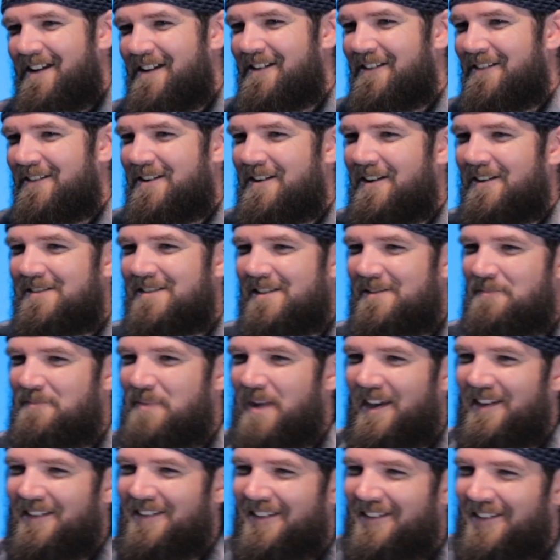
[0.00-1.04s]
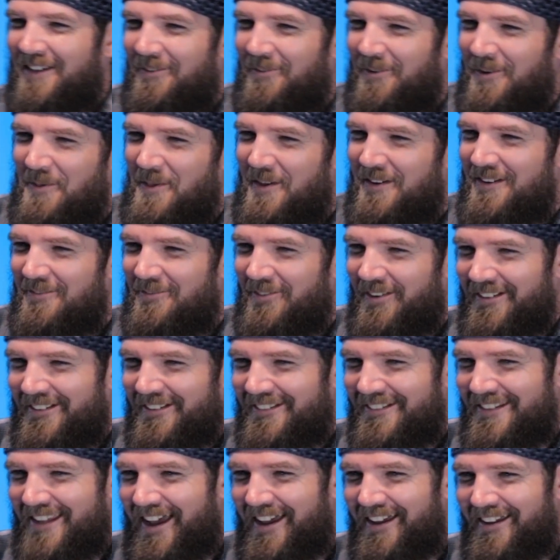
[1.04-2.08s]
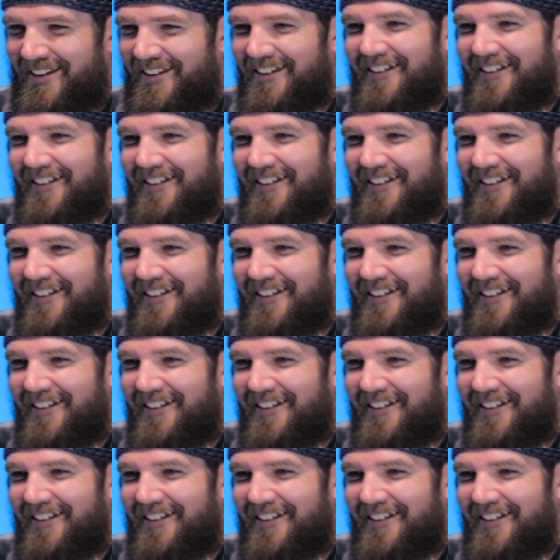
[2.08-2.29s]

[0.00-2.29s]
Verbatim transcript: you're just picking it with a different intent.